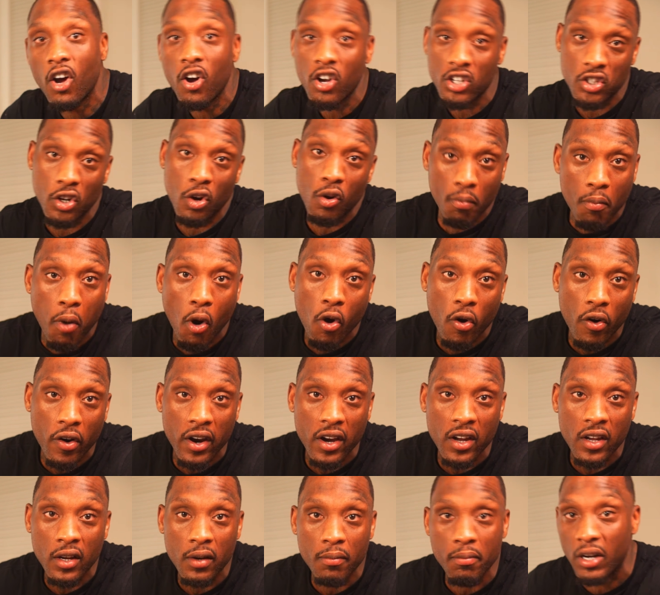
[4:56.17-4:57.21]
also
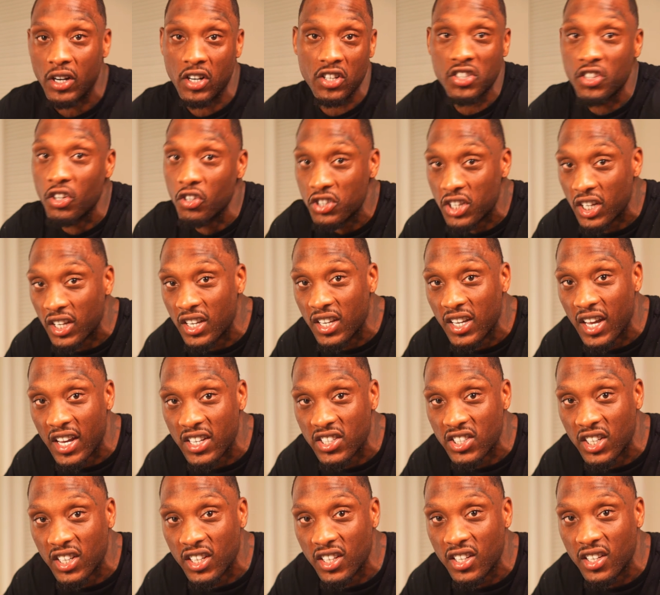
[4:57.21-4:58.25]
boring, but there's no second
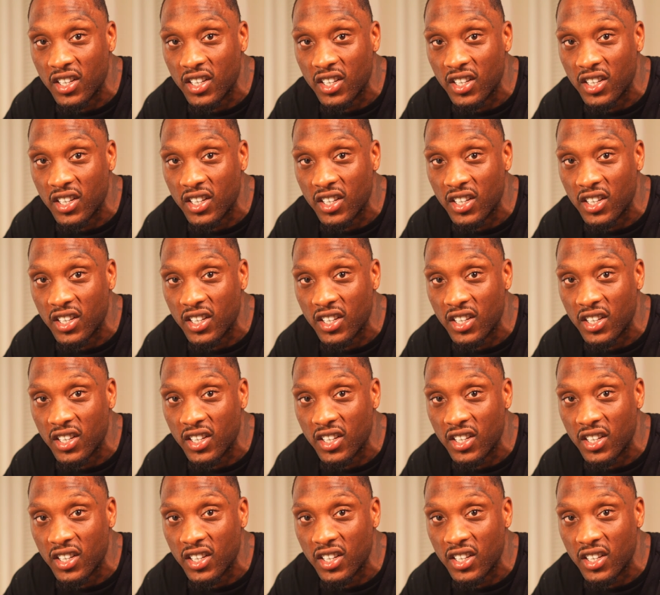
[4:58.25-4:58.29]
guessing.